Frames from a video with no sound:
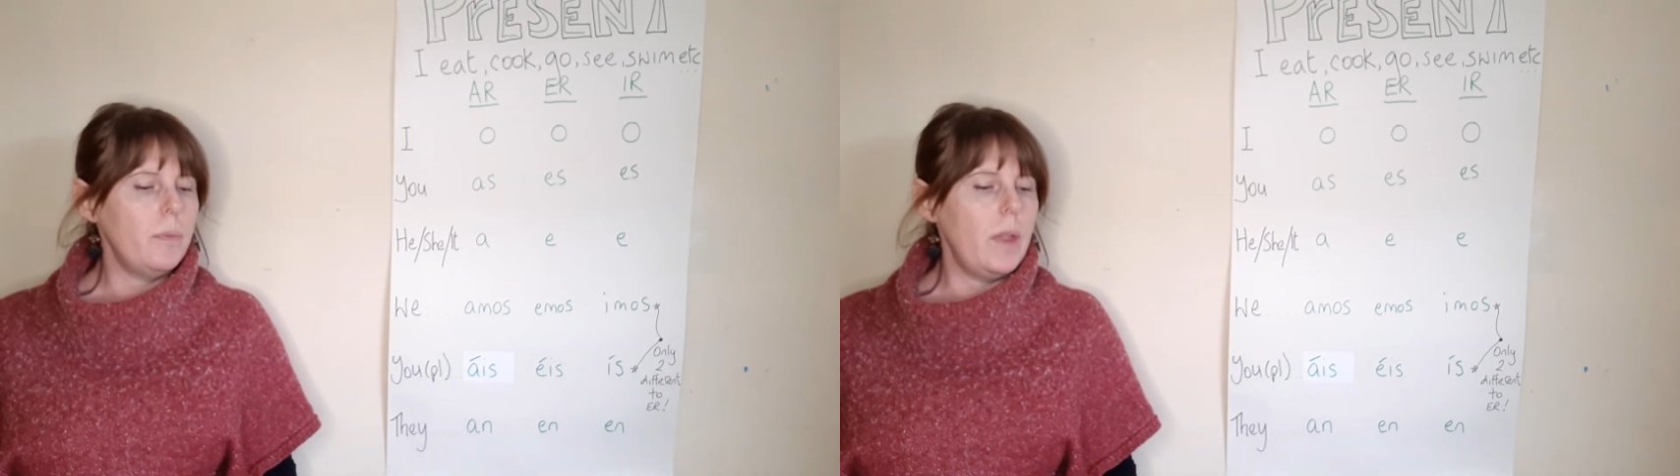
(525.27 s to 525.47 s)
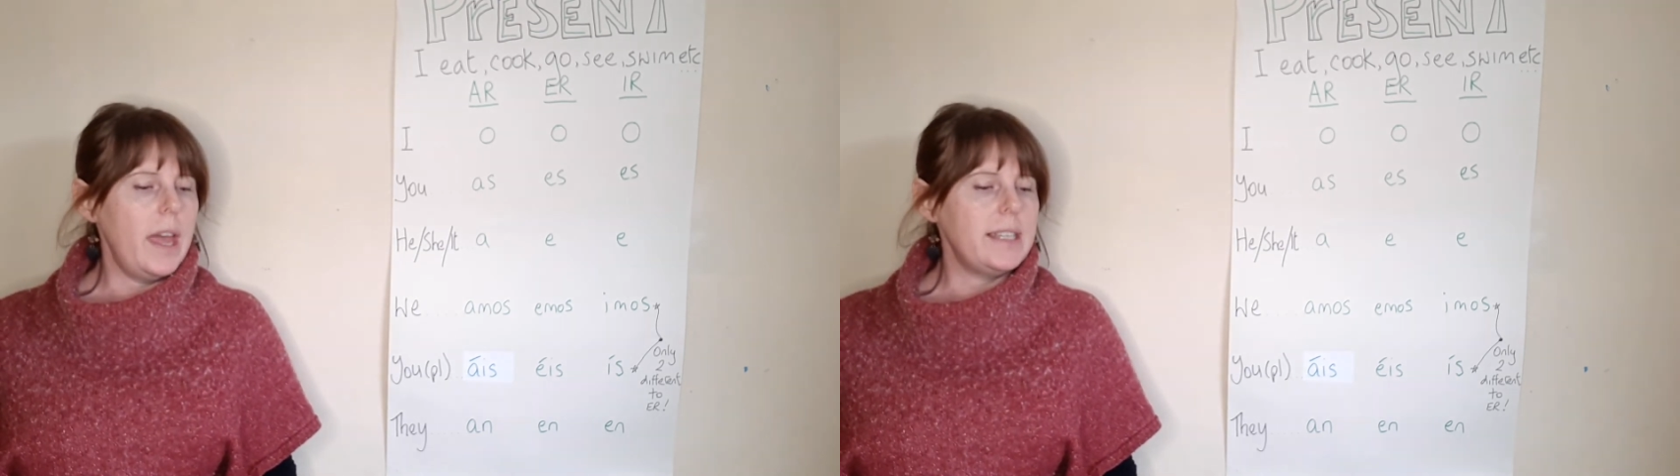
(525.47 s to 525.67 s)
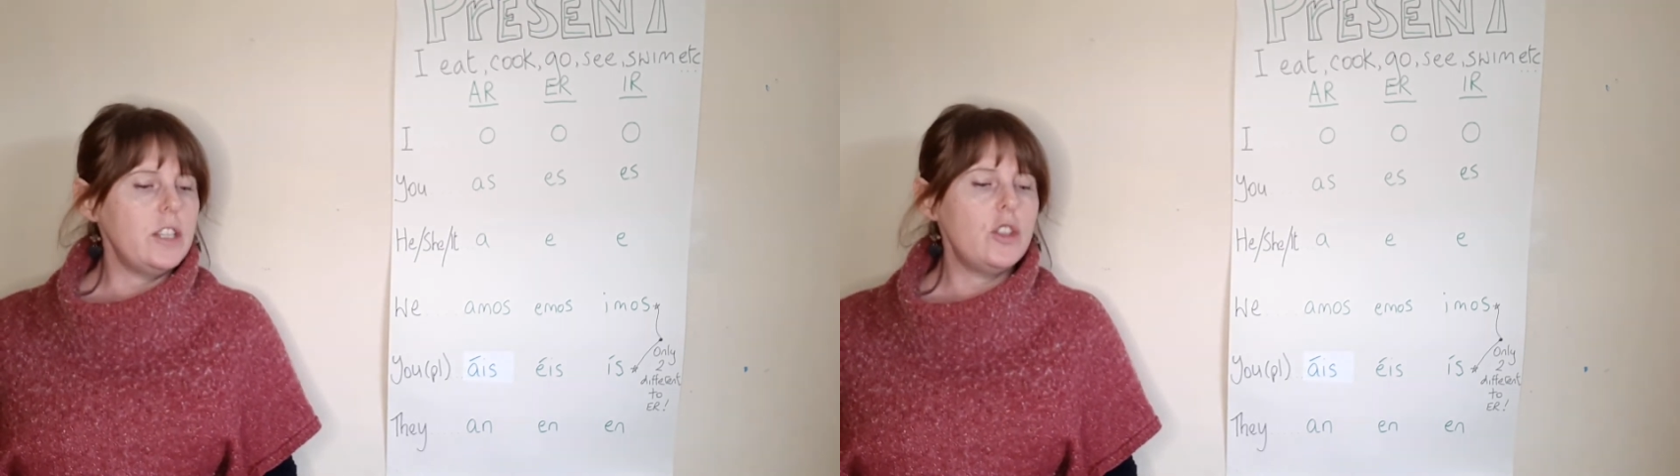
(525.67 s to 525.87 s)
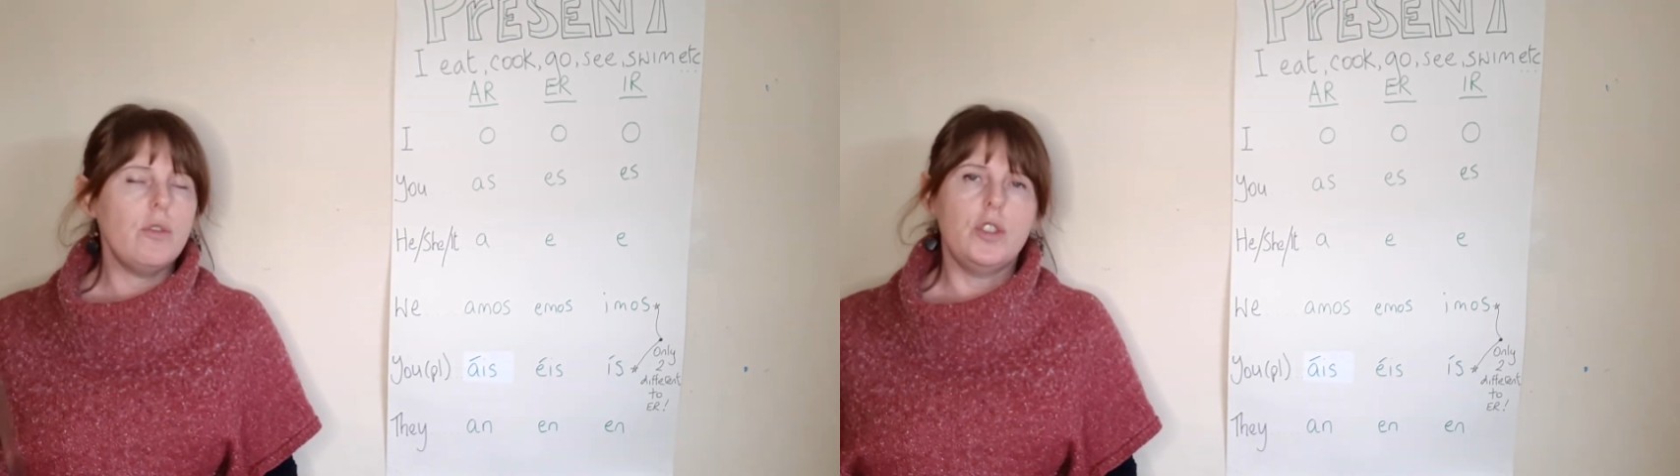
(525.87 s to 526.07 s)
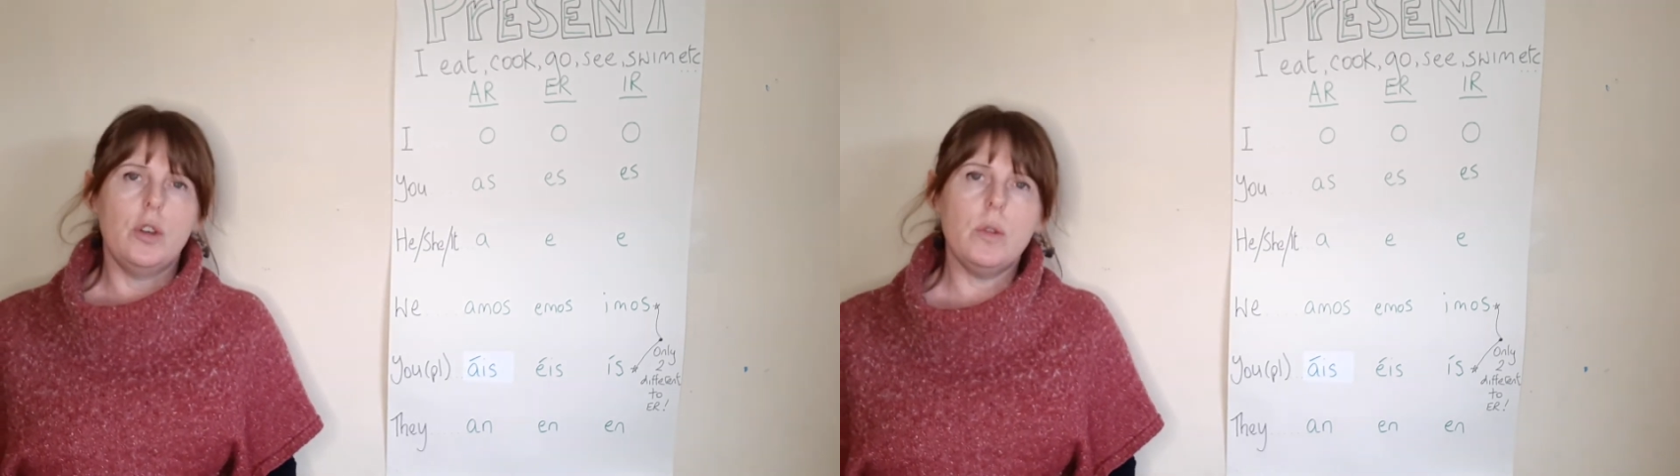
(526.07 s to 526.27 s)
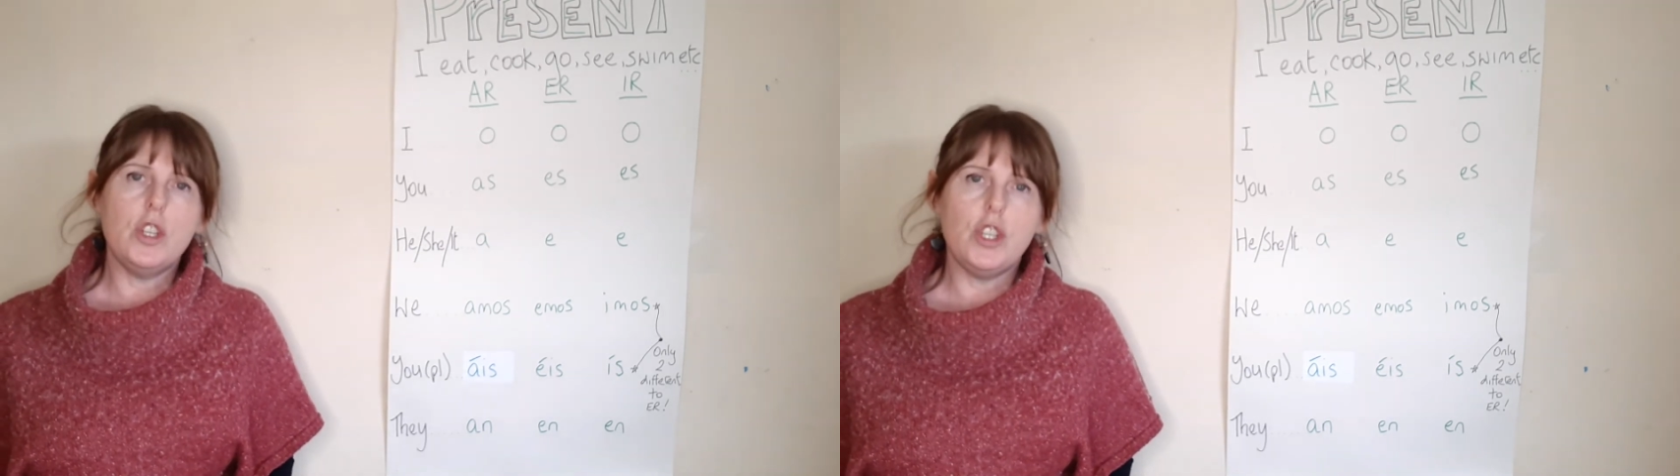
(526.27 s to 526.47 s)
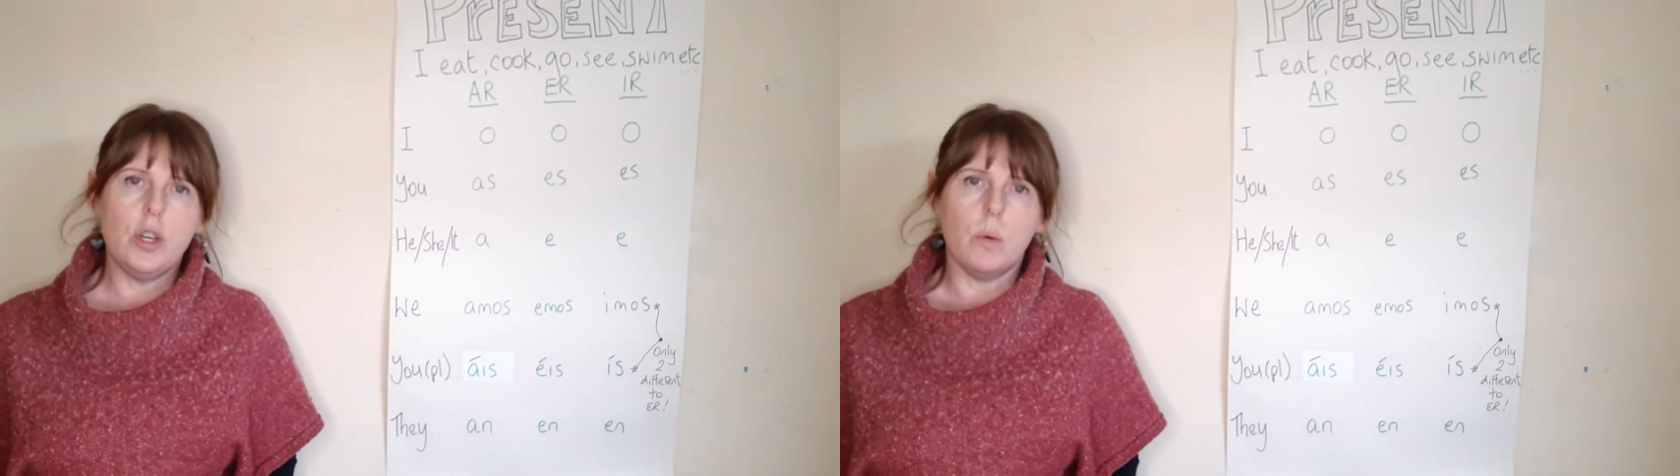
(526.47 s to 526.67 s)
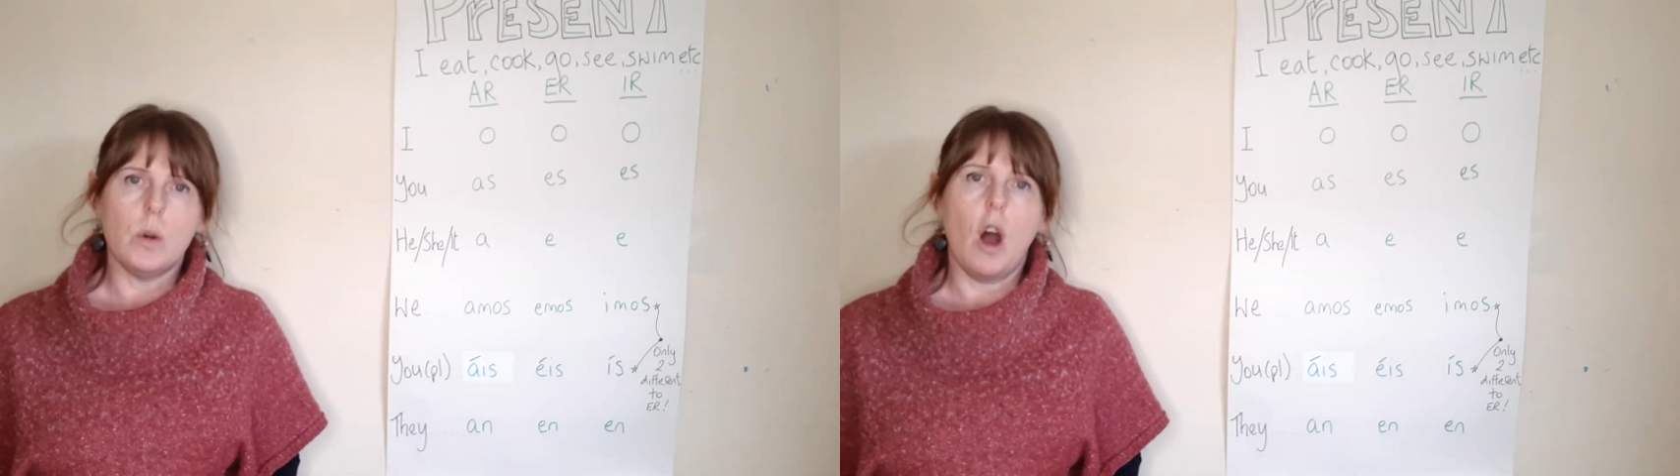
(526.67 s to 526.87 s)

It is to the tune